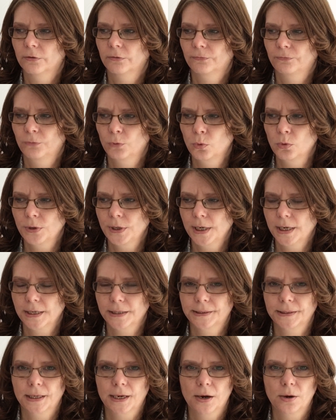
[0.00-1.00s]
4
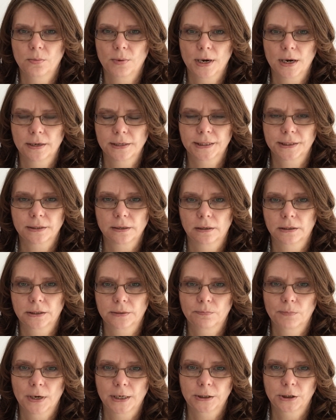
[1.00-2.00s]
years ago, when I started
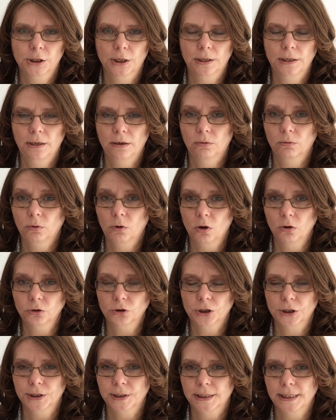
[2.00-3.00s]
my journey on
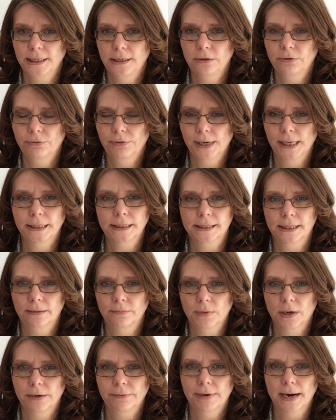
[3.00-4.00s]
consciously creating
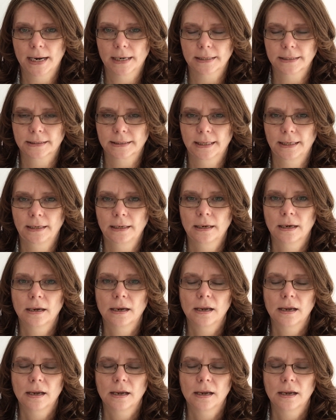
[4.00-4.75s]
my reality,